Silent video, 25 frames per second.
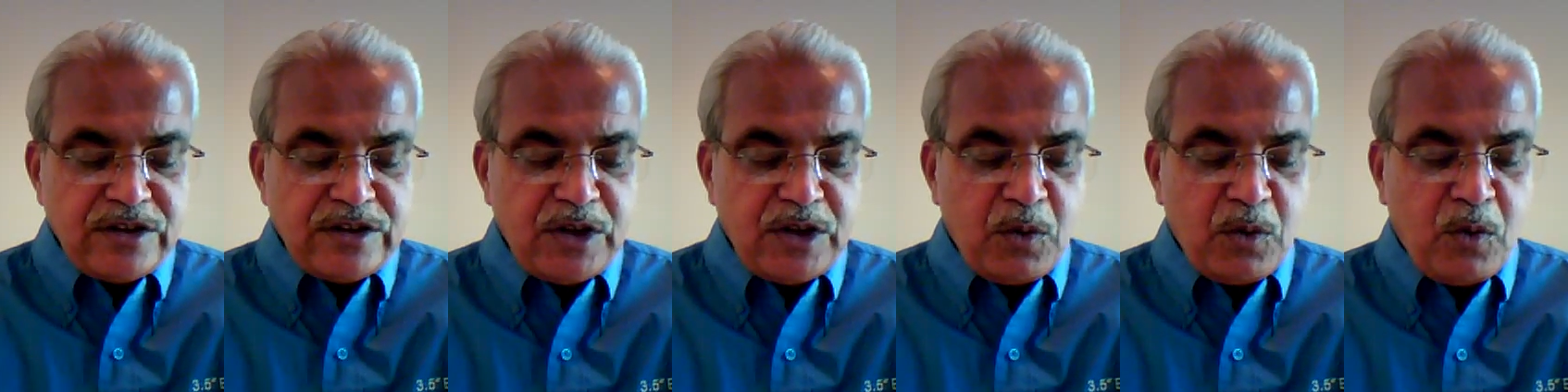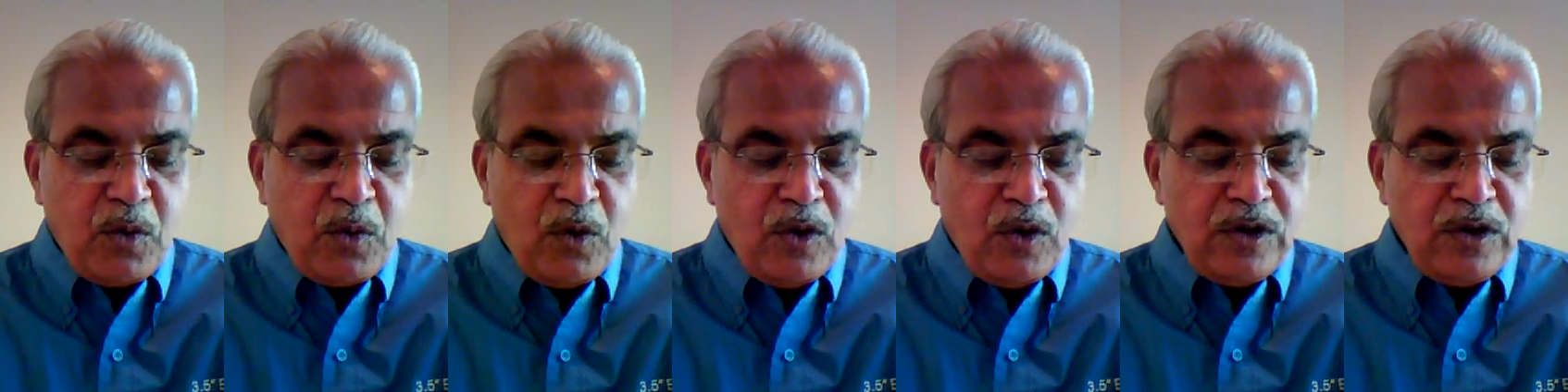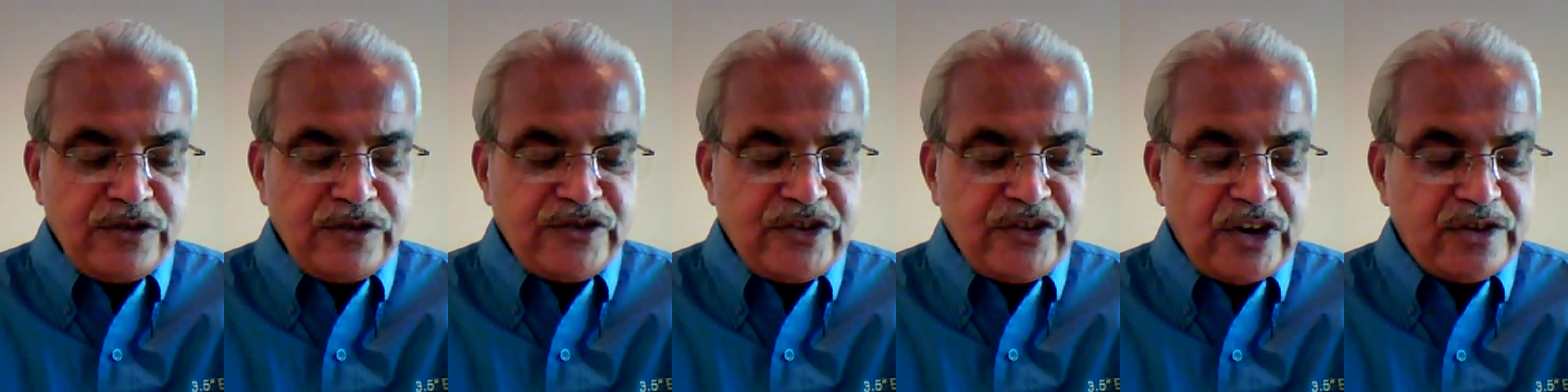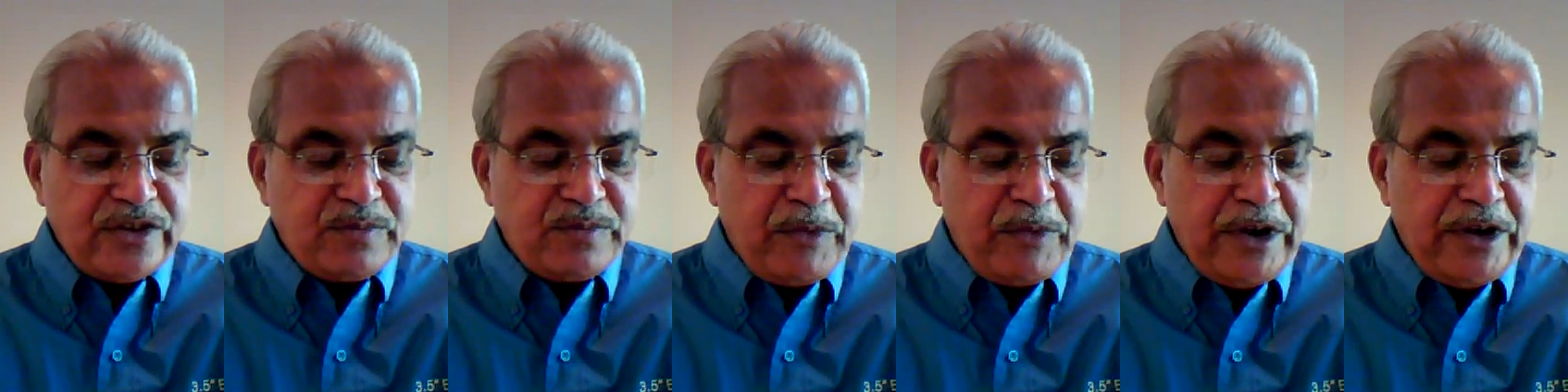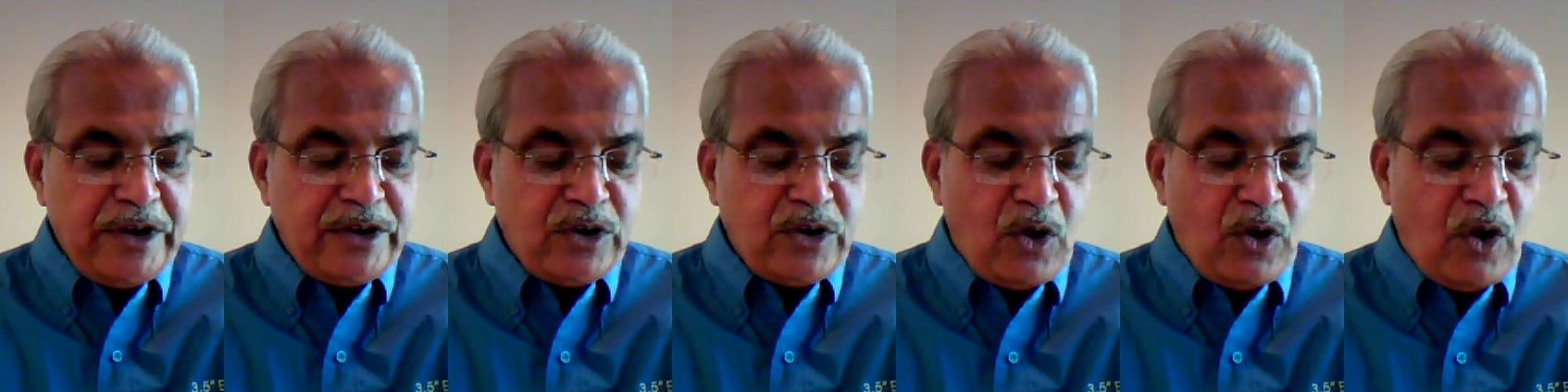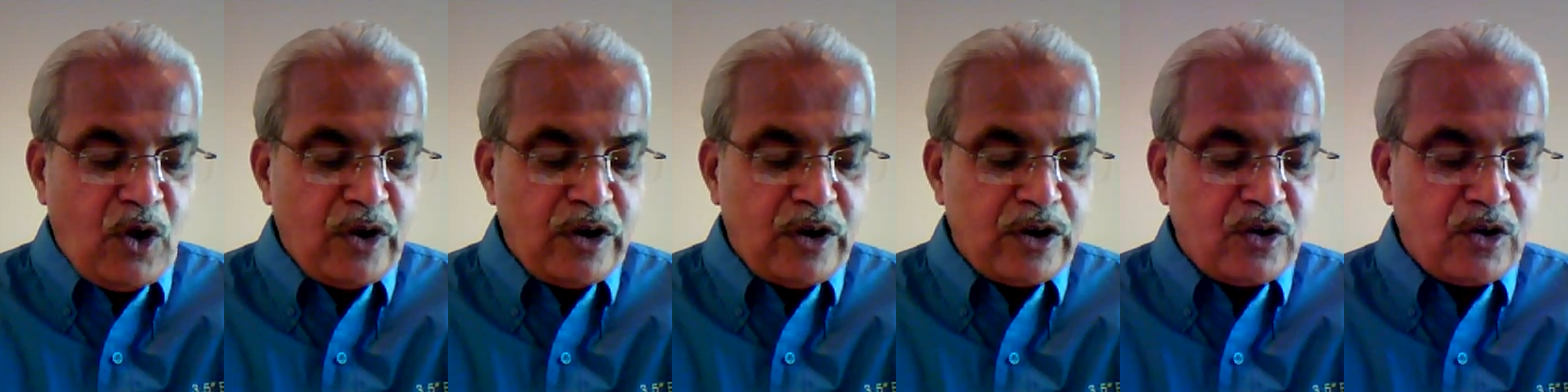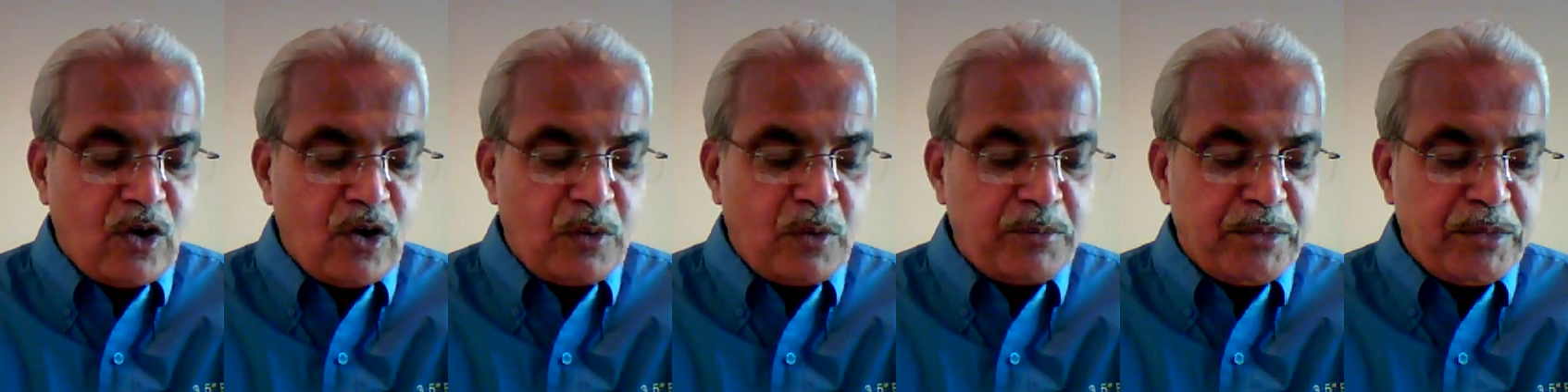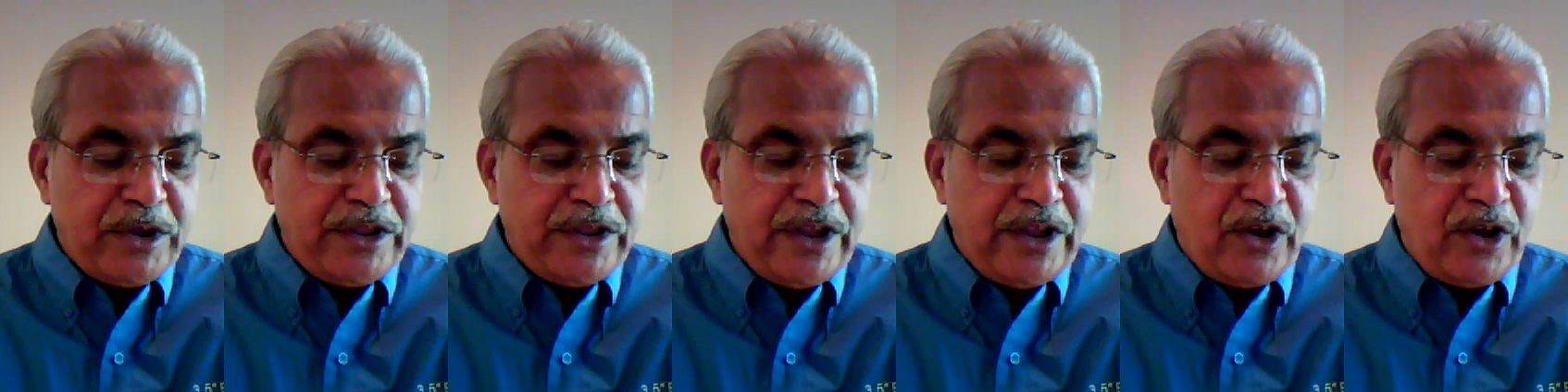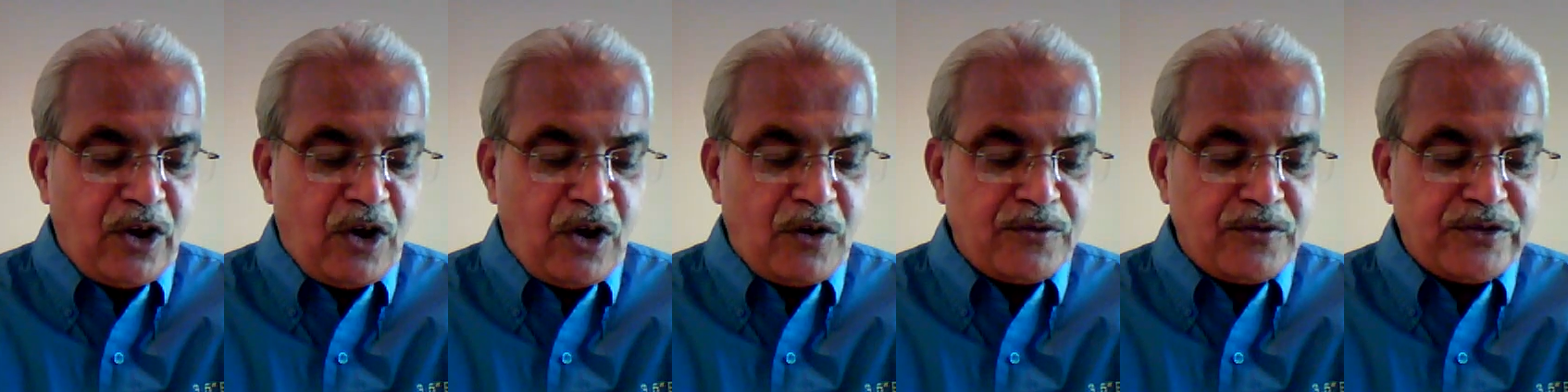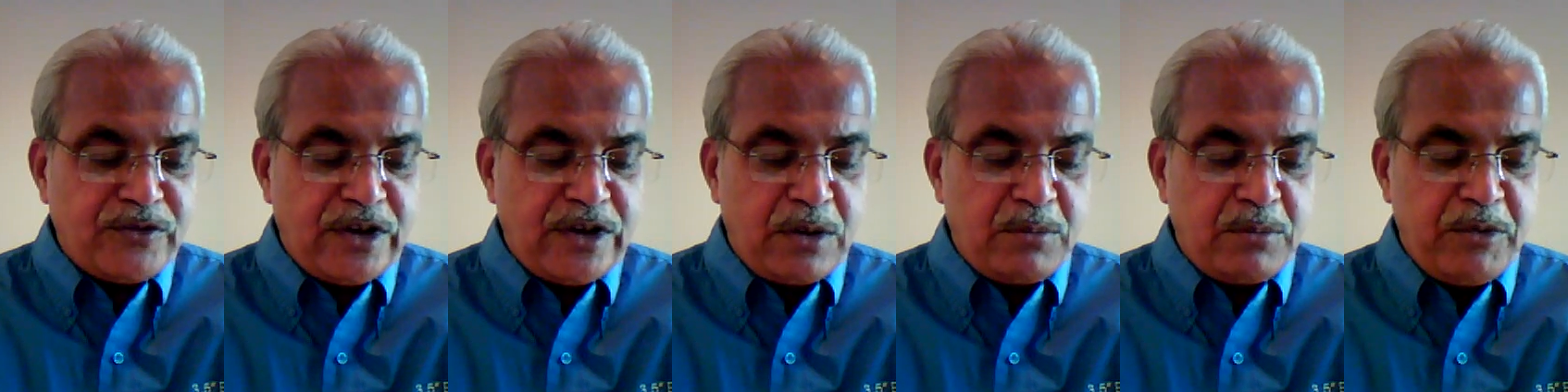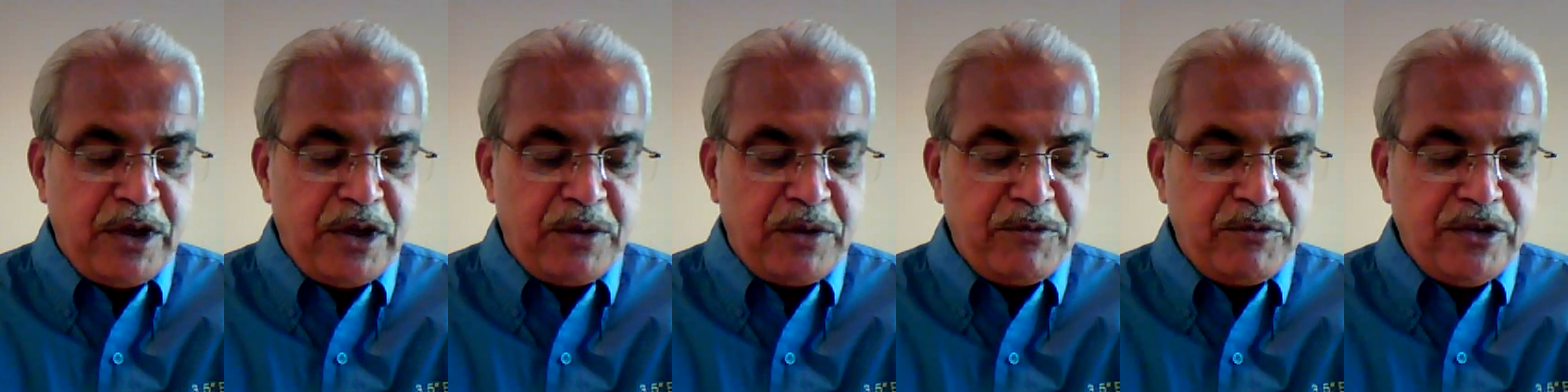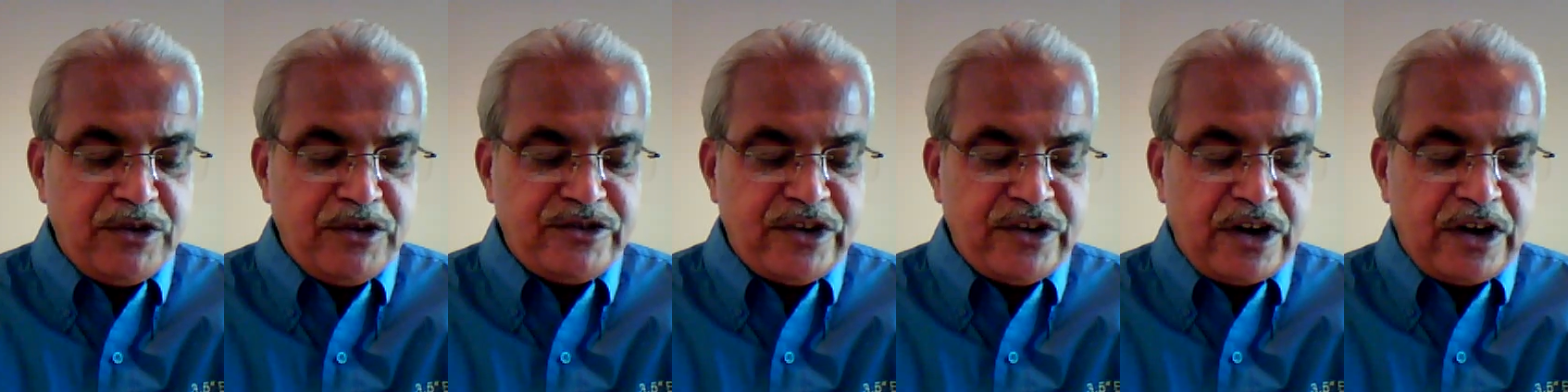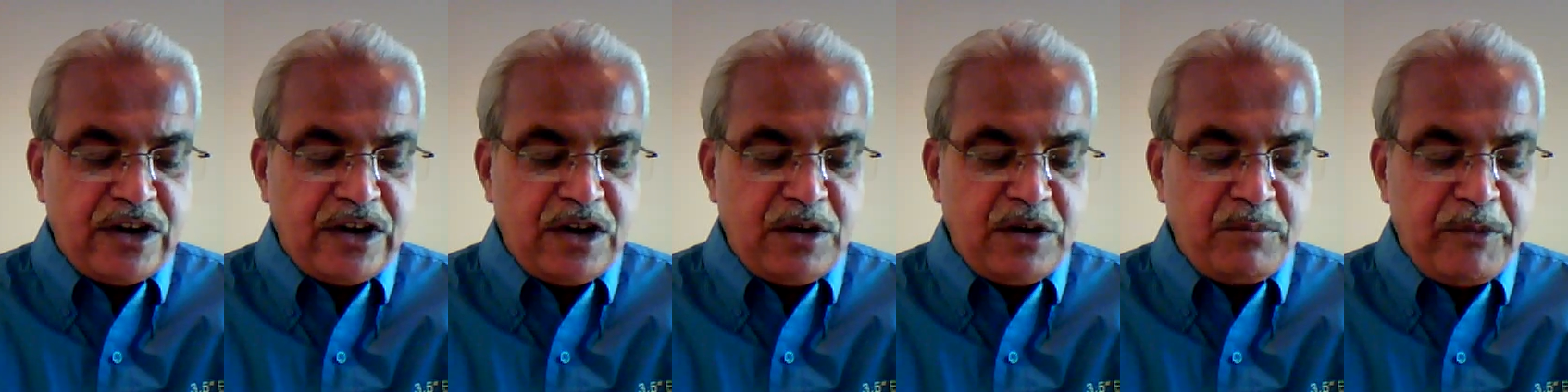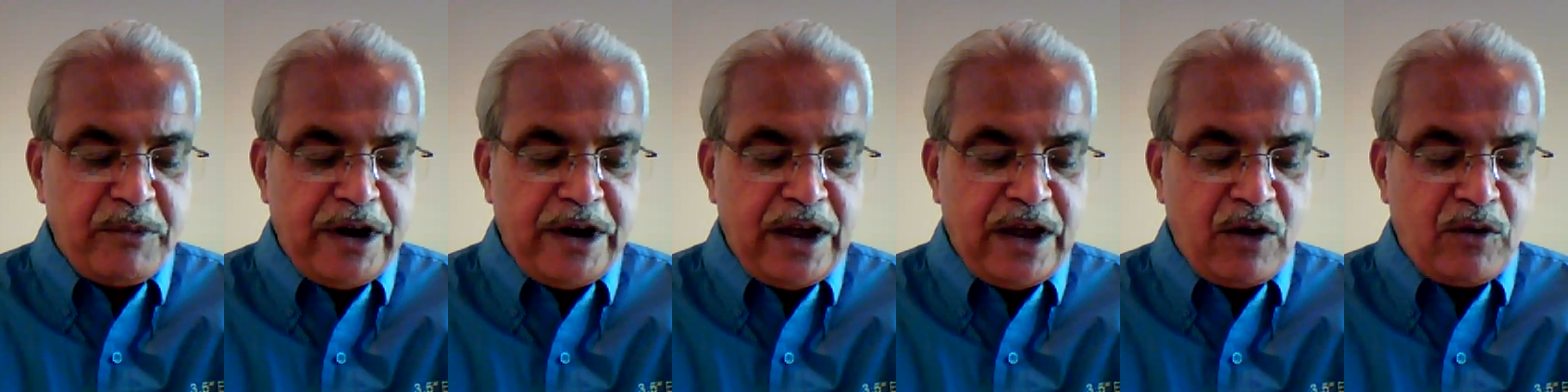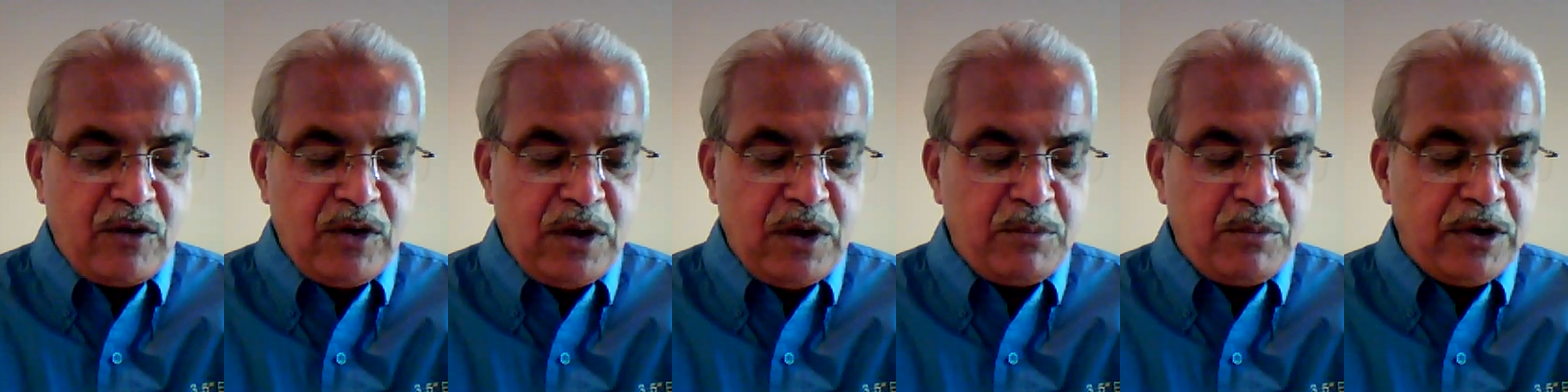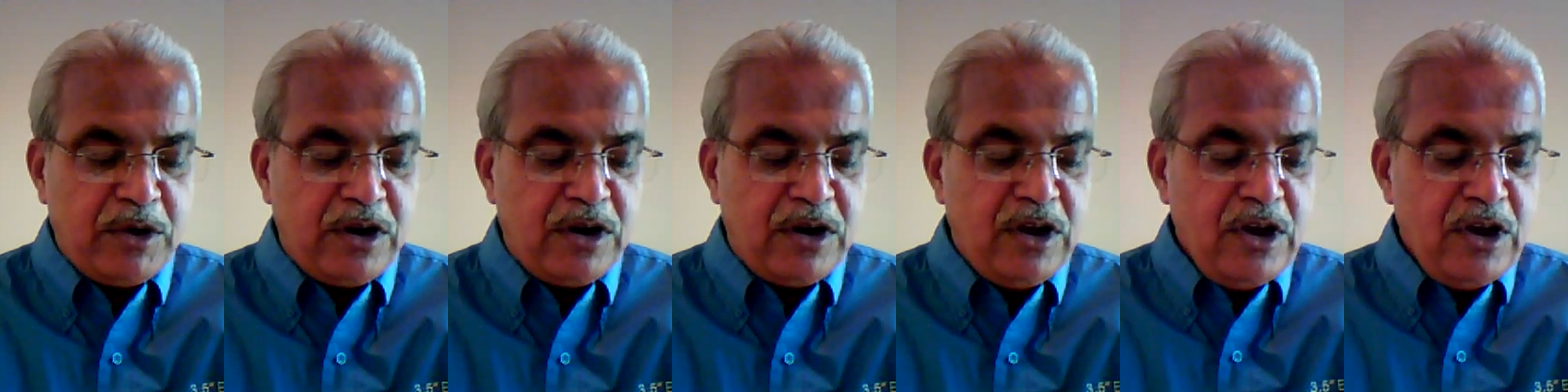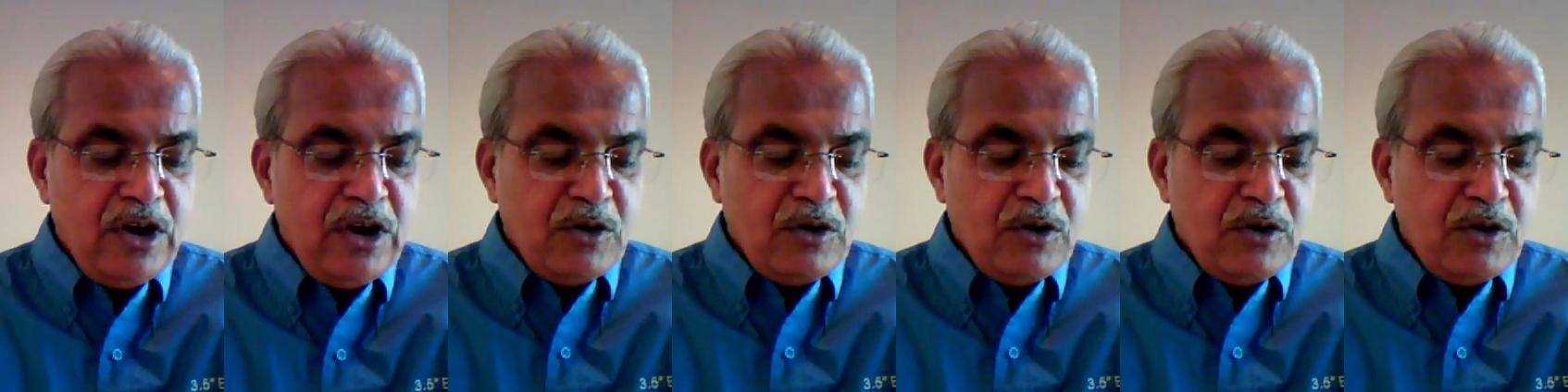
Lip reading: The whole judgment or a copy thereof shall be immediately made available